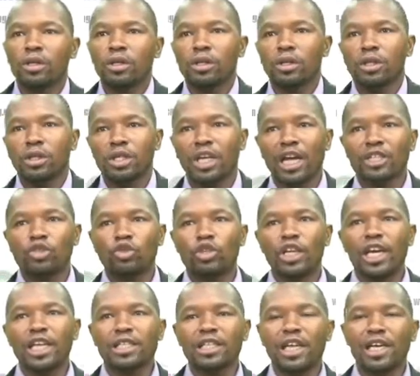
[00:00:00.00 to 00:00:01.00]
Now,
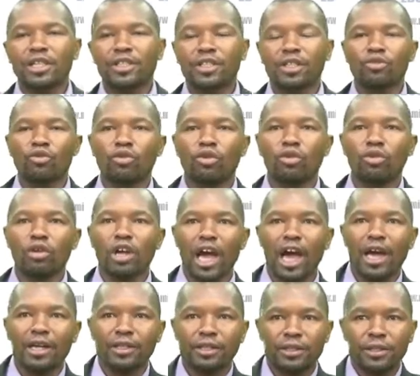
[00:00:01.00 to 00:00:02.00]
today's lesson will look at